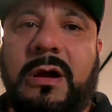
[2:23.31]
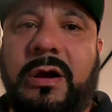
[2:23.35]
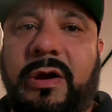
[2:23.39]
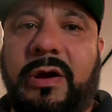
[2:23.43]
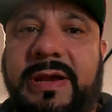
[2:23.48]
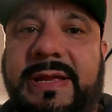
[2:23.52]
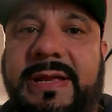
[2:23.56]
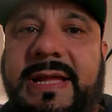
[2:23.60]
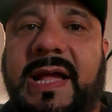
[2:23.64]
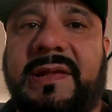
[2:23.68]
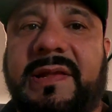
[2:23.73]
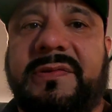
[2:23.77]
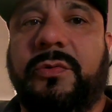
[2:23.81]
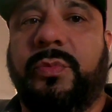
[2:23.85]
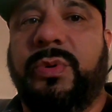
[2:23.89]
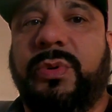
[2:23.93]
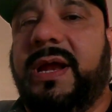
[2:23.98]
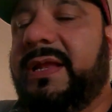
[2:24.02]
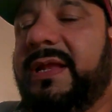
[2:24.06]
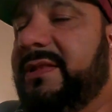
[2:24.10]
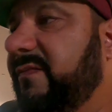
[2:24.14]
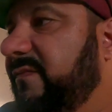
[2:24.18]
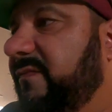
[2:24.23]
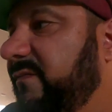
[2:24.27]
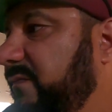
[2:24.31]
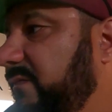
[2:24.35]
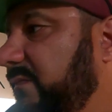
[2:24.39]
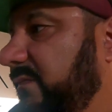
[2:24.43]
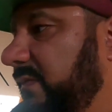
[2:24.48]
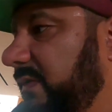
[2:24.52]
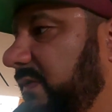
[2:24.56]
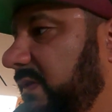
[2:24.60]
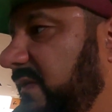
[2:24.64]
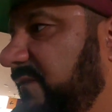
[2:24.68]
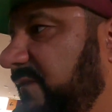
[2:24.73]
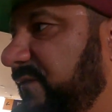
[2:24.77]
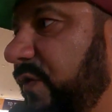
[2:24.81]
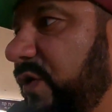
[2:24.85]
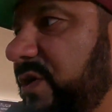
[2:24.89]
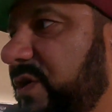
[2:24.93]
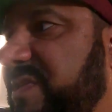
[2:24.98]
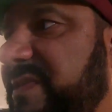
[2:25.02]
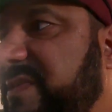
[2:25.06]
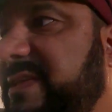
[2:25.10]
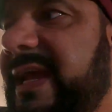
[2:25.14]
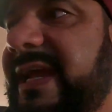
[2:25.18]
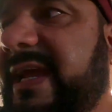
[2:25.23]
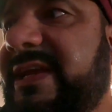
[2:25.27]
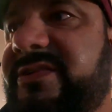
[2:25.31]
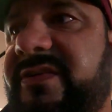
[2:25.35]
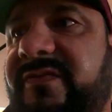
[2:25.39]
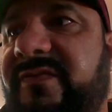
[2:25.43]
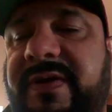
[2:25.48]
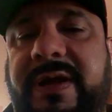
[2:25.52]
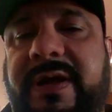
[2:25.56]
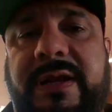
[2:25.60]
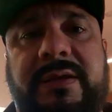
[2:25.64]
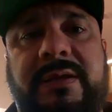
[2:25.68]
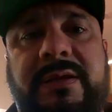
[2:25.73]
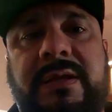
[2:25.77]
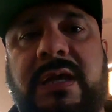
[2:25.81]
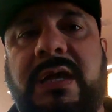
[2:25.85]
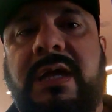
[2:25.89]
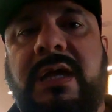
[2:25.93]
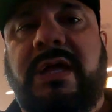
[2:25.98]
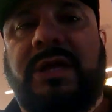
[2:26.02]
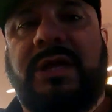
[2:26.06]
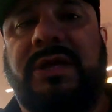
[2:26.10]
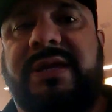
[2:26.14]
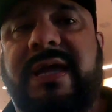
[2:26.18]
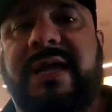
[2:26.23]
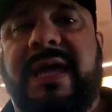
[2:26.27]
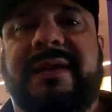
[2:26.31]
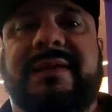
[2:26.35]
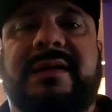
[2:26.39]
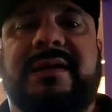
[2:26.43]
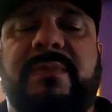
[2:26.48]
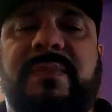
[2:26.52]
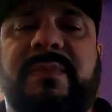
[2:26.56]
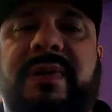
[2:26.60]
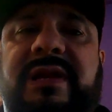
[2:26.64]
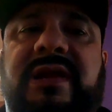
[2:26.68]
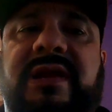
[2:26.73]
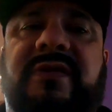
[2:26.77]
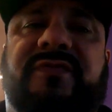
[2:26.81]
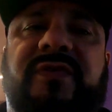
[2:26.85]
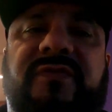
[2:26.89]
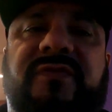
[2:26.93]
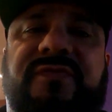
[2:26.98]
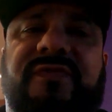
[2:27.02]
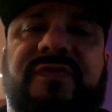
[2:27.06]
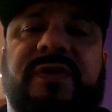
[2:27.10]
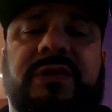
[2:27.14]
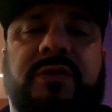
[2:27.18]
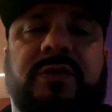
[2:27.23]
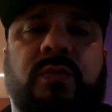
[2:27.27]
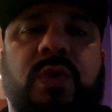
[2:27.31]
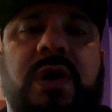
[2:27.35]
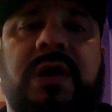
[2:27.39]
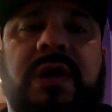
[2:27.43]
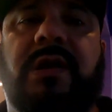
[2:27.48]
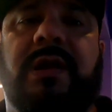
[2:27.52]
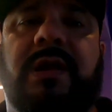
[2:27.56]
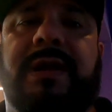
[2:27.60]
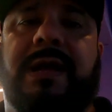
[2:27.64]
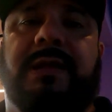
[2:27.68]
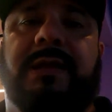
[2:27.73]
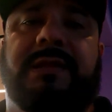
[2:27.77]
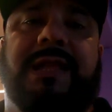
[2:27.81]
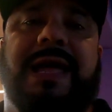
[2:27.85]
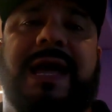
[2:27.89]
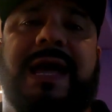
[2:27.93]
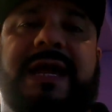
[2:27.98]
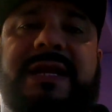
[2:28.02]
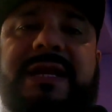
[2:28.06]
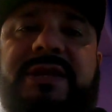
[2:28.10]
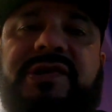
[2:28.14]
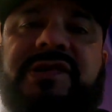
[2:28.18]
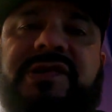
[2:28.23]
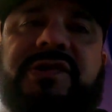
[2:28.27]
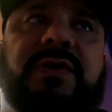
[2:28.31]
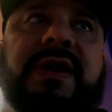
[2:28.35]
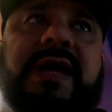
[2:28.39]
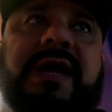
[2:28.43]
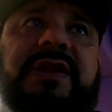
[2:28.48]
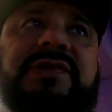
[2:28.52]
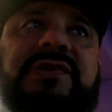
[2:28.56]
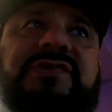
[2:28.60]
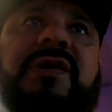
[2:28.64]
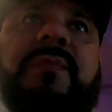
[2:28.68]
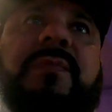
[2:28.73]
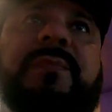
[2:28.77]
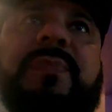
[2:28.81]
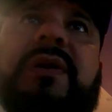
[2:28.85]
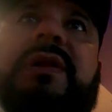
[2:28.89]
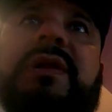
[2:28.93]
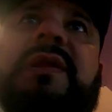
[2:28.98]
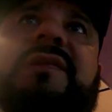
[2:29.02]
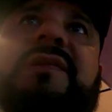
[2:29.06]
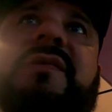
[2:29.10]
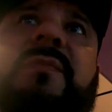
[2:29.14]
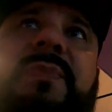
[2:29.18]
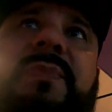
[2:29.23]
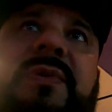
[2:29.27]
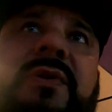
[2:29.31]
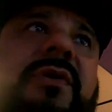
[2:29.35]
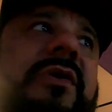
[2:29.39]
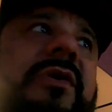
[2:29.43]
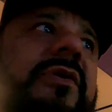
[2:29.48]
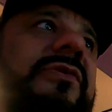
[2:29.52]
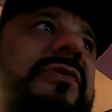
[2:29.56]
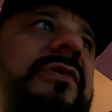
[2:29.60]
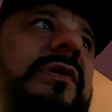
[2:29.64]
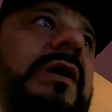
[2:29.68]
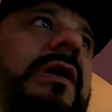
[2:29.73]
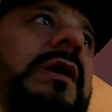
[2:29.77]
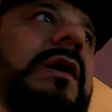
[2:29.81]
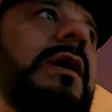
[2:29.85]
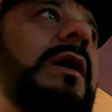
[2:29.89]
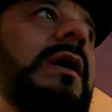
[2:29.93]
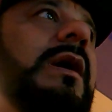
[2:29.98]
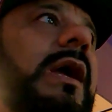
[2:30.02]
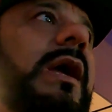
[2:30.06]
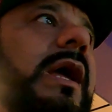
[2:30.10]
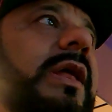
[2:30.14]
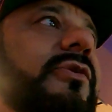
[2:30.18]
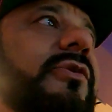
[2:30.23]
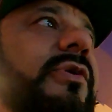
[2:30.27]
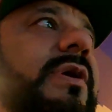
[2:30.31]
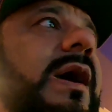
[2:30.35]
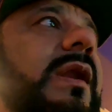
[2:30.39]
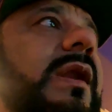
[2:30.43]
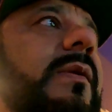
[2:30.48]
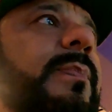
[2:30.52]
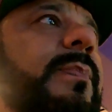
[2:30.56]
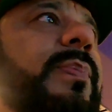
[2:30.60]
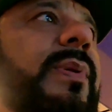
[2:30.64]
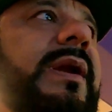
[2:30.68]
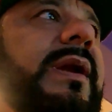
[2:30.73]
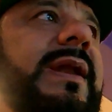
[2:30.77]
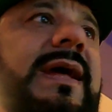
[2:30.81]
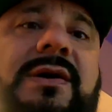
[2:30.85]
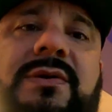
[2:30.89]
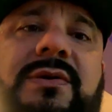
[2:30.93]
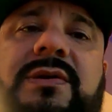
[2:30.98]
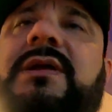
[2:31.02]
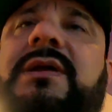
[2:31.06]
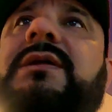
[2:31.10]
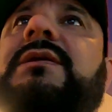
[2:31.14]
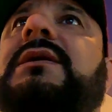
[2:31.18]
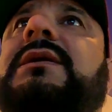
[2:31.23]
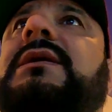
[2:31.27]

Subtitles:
All right, guys, so we're at the first stage of it. You got to come in here. If you filled the one online, you still got to jump on these computers. And you got to print out,